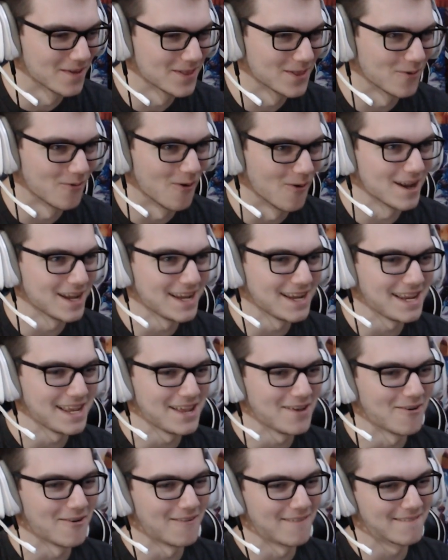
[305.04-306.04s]
one
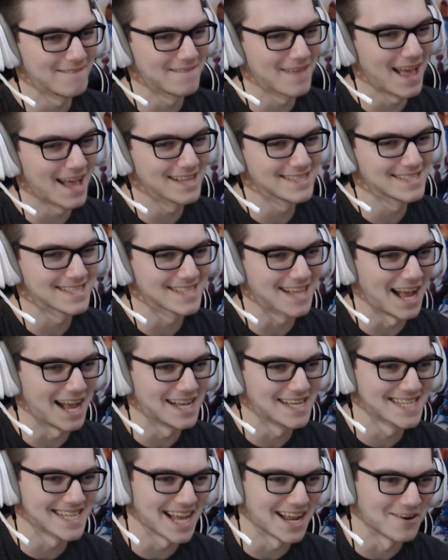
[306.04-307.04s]
he has his
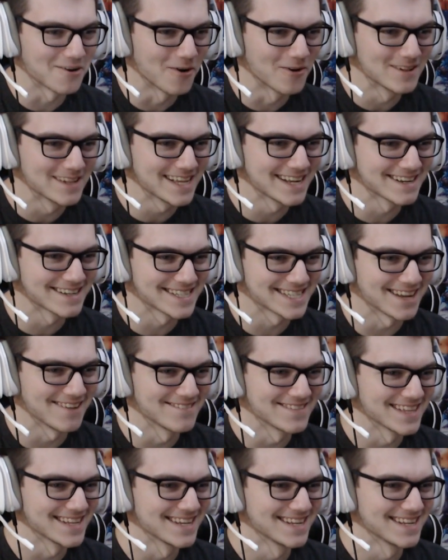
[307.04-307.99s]
eyes on only or something?